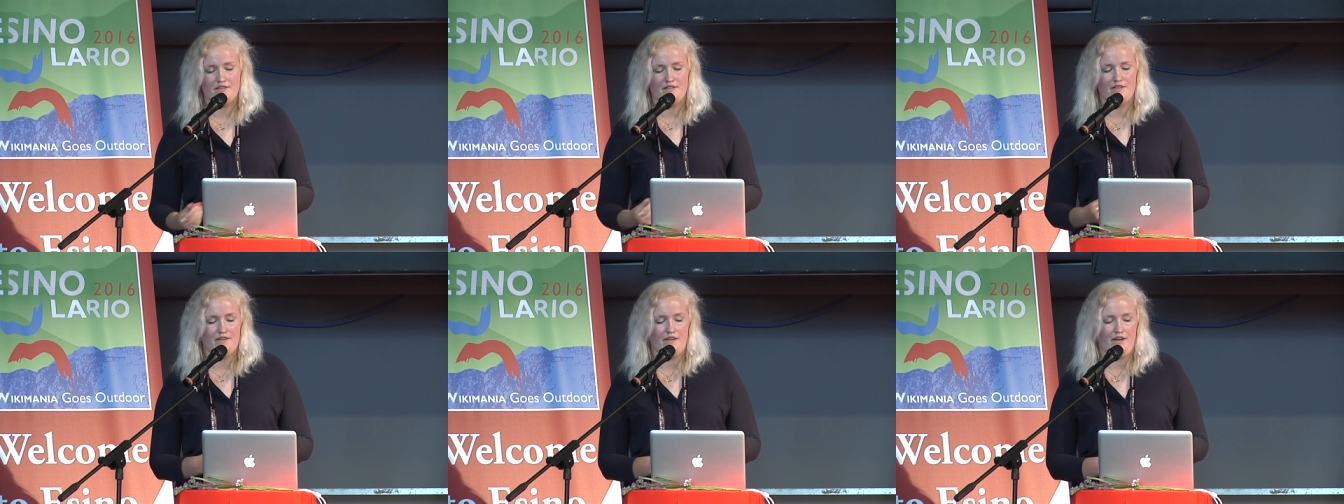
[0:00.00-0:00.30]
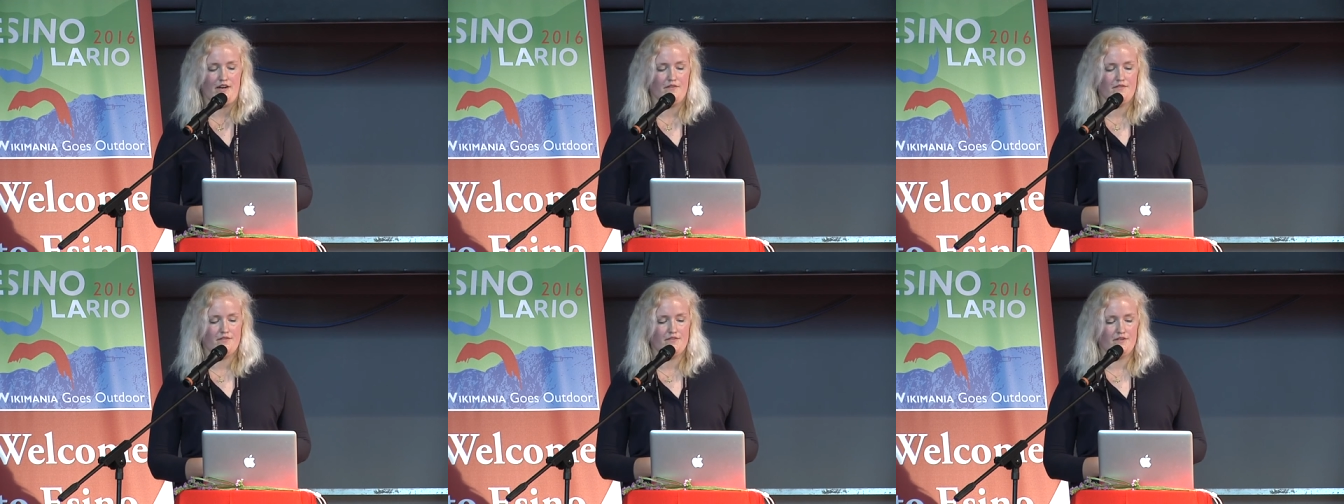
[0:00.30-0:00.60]
And
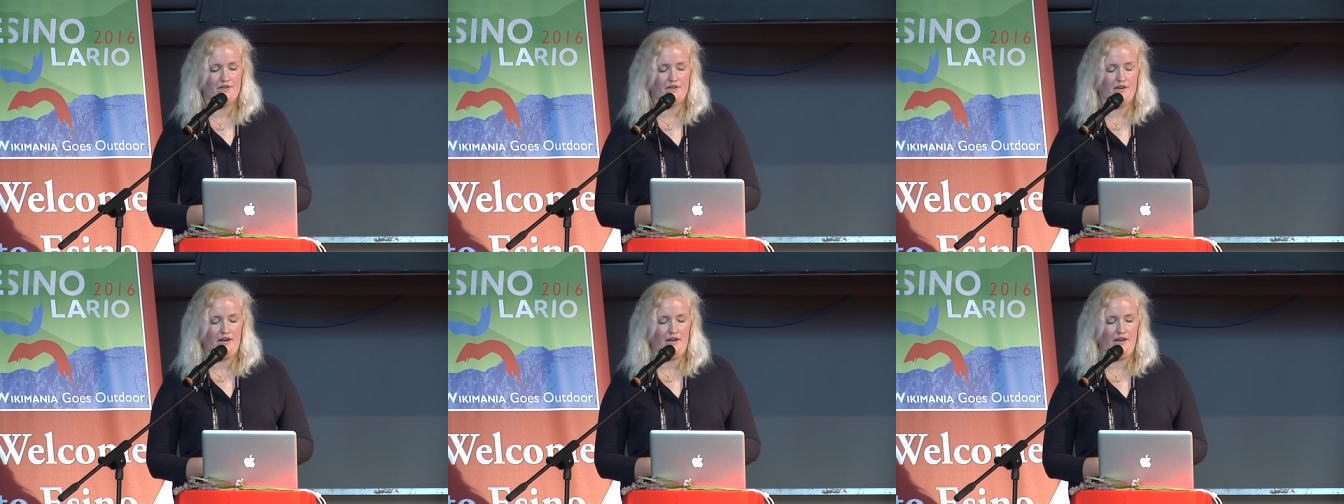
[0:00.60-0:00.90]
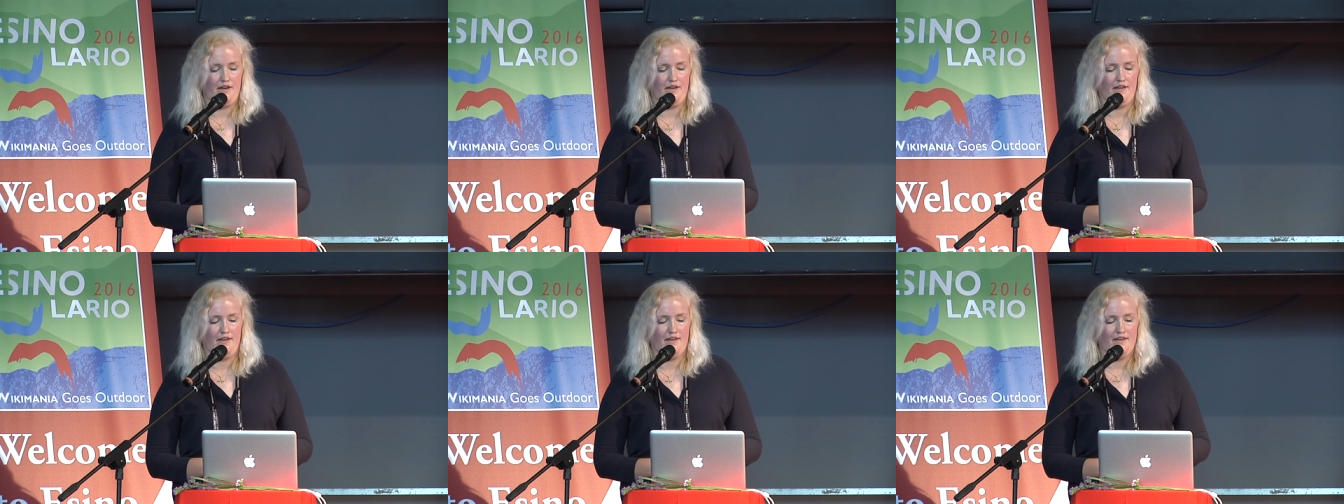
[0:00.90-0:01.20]
after
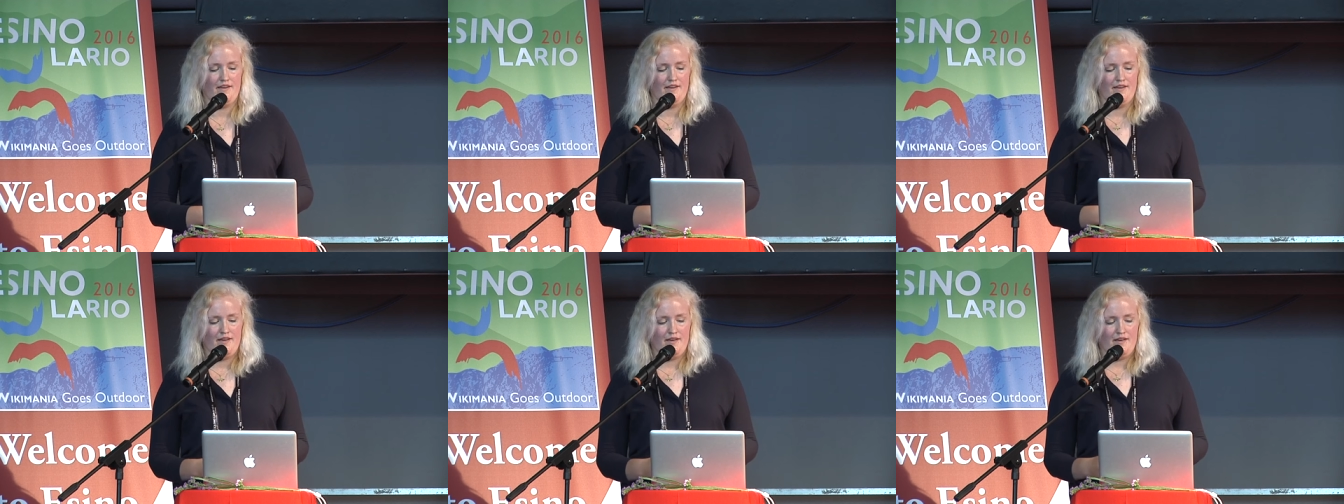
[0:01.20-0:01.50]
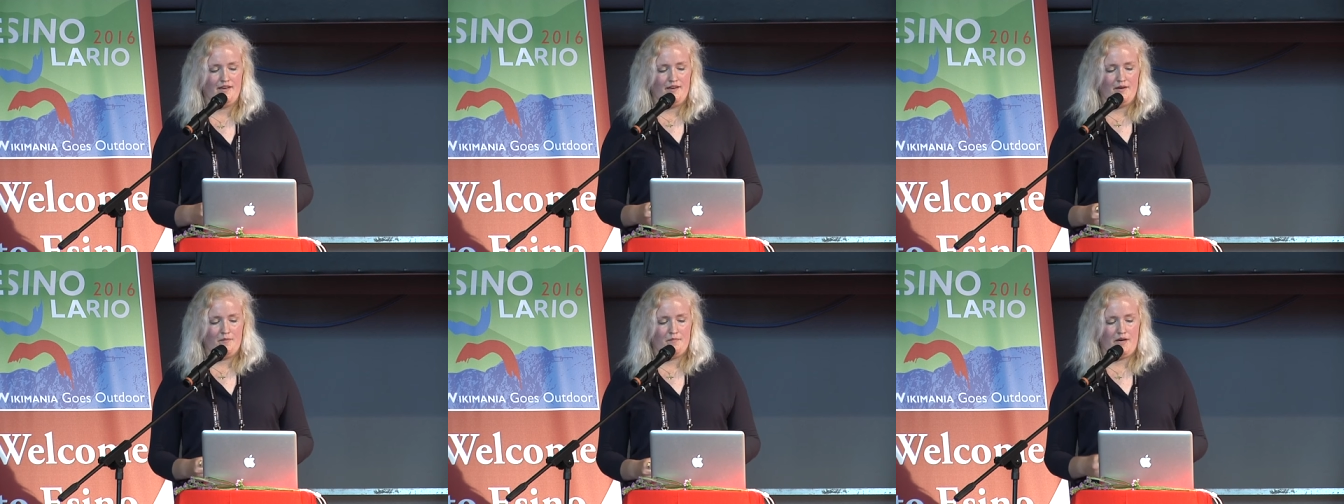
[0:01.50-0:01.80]
I
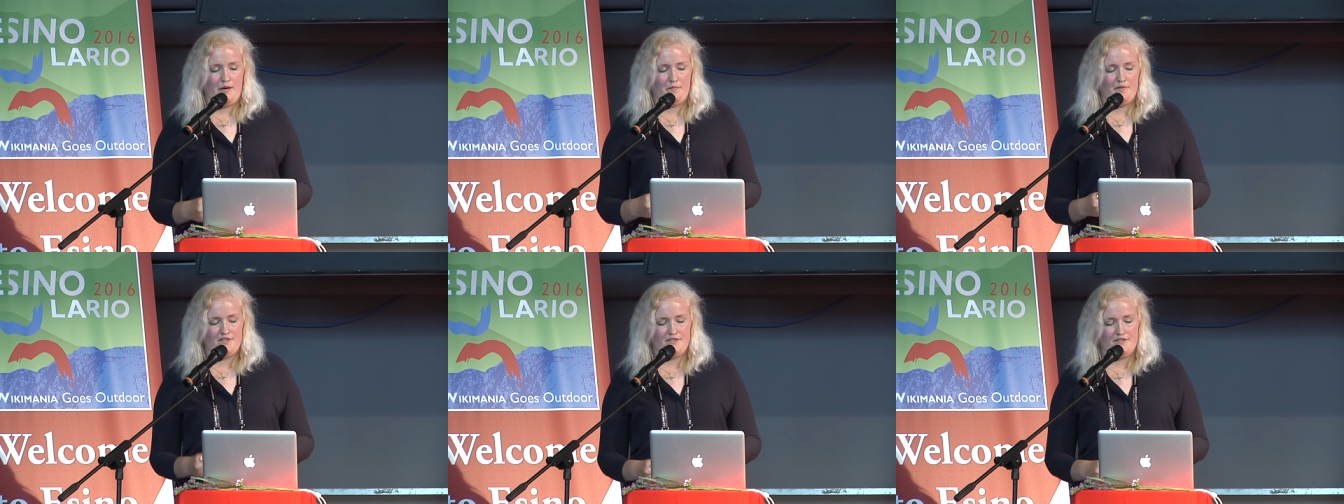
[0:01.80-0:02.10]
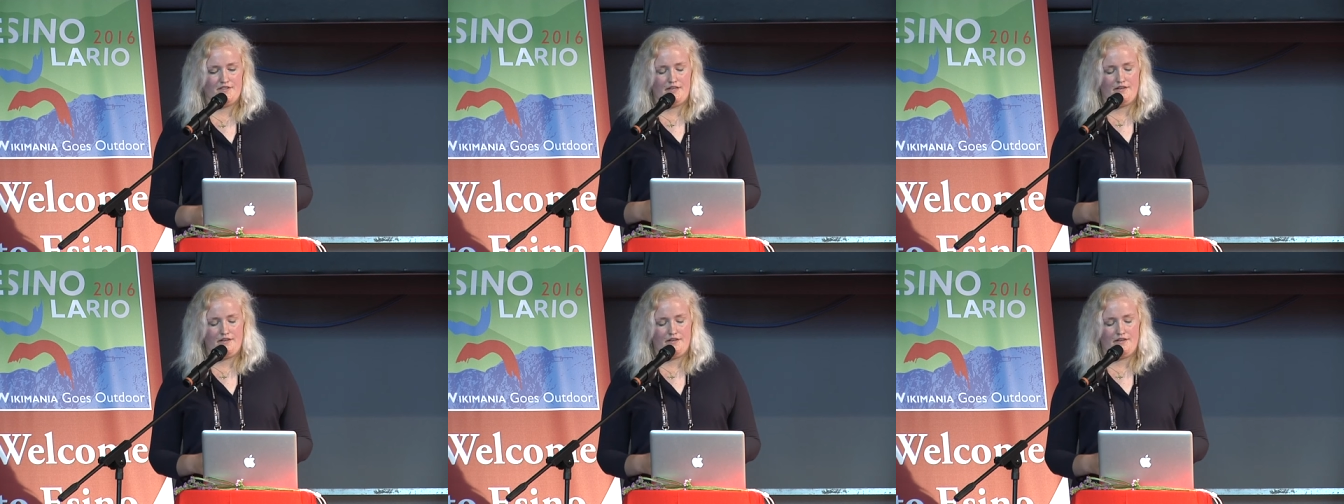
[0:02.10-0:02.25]
published